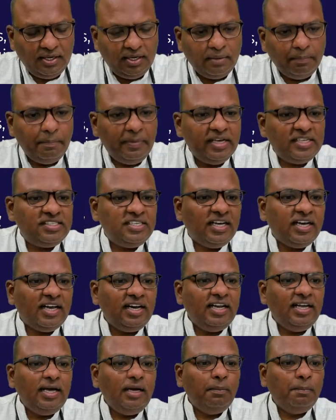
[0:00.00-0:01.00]

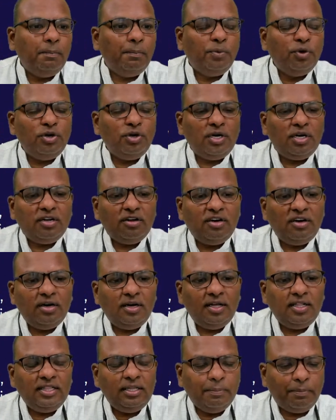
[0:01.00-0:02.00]
basically put
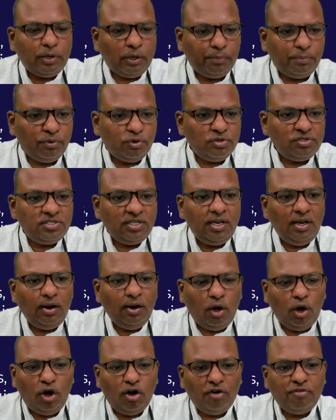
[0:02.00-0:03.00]
the proposal
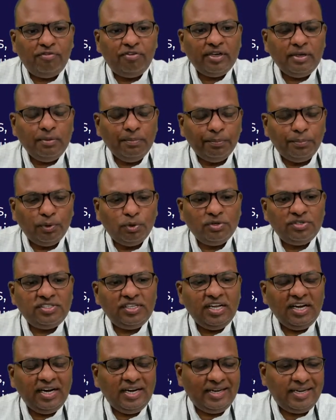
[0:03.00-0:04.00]
of
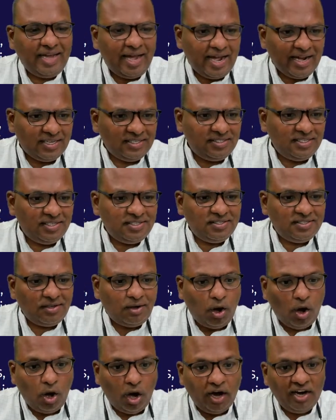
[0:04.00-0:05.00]
imposing taxes
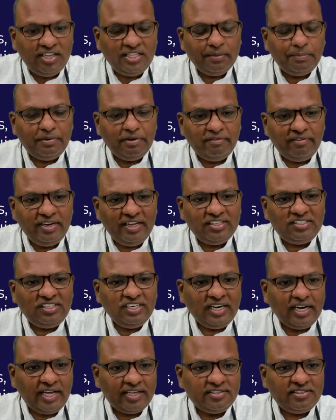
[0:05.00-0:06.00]
on the privileged
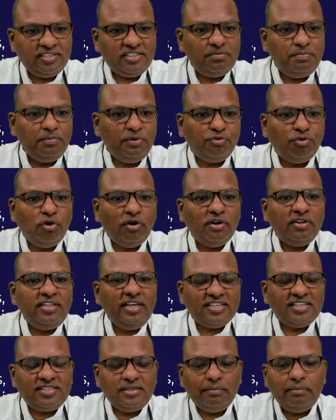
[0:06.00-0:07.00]
classes before the
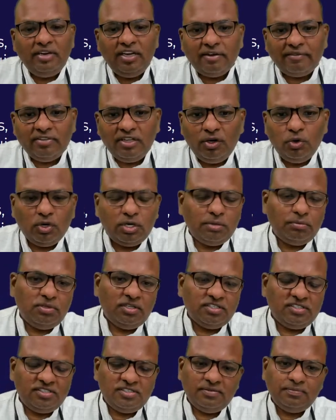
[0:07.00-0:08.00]
assembly of the
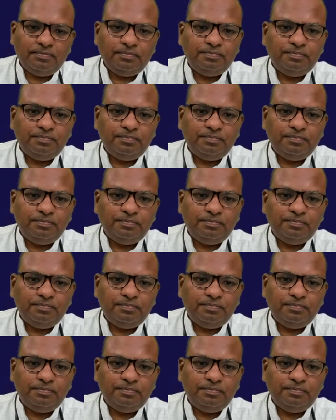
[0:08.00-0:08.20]
notables.